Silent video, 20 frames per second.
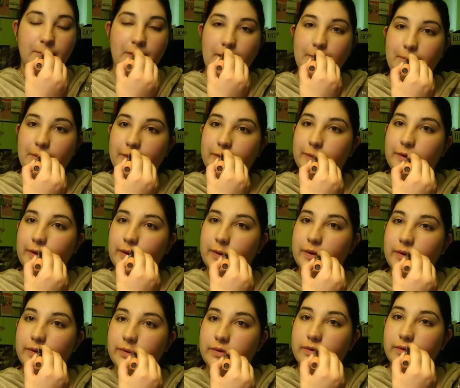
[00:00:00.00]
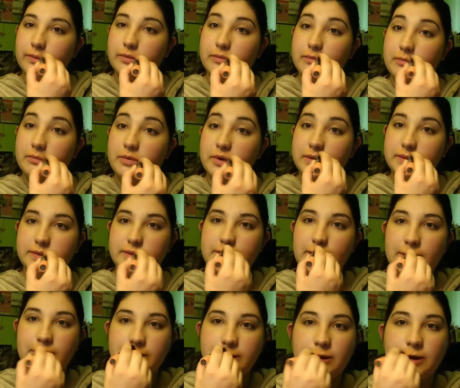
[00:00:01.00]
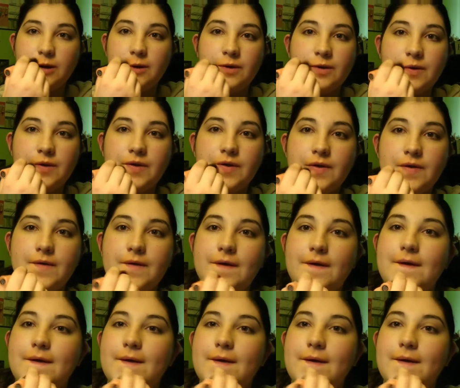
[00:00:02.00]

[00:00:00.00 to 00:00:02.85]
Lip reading: my mustache area.